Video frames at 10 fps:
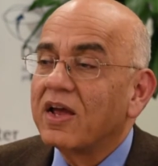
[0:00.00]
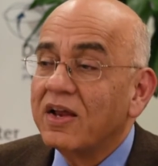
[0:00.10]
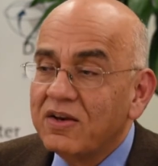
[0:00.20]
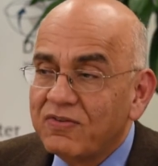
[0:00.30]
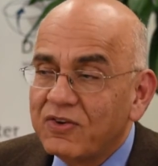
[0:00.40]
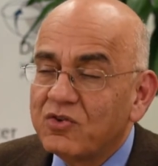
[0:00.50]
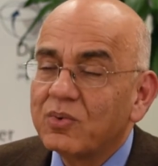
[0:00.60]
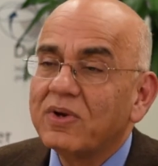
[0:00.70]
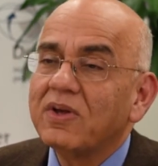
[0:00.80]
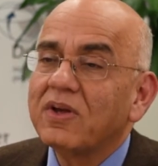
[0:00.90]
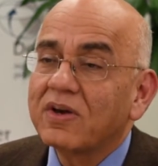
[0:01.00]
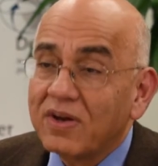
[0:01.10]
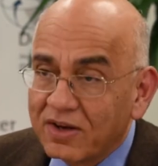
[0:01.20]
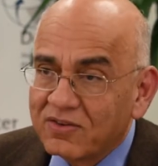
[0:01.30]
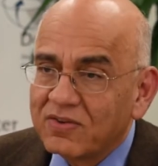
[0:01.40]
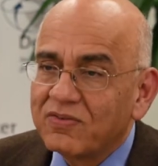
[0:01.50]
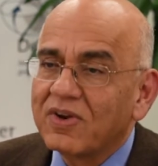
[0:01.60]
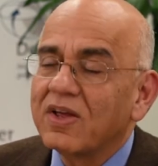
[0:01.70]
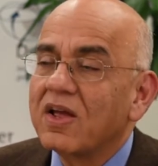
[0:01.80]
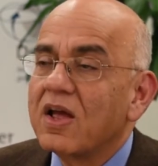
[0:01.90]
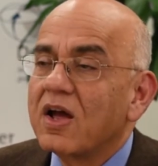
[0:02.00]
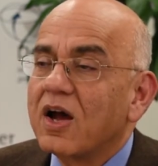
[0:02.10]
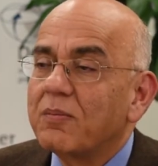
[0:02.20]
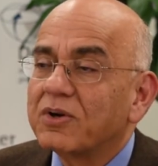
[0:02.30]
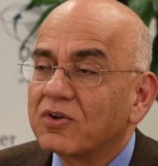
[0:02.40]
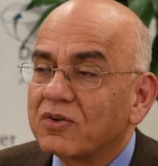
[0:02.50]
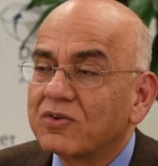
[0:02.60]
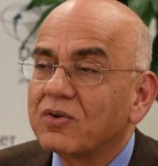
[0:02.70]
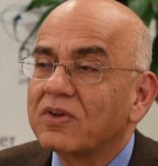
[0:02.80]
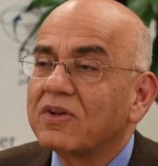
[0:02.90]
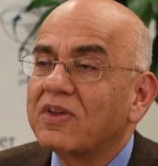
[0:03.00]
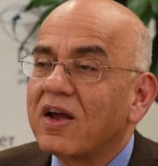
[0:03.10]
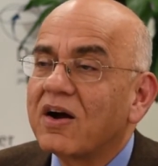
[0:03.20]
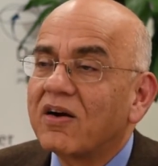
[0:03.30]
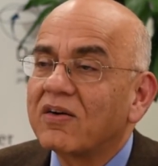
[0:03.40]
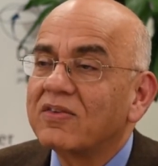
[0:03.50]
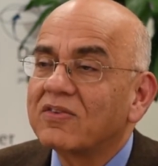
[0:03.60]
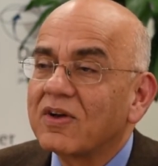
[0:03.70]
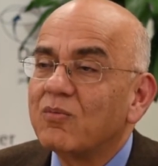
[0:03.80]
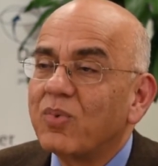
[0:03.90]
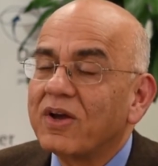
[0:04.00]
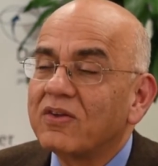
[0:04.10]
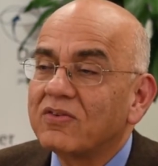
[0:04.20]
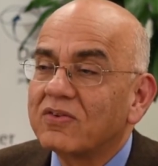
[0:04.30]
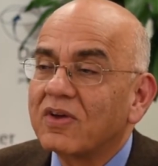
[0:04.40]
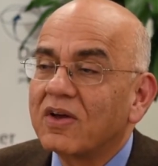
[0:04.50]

individually, collectively, but also that they are in some ways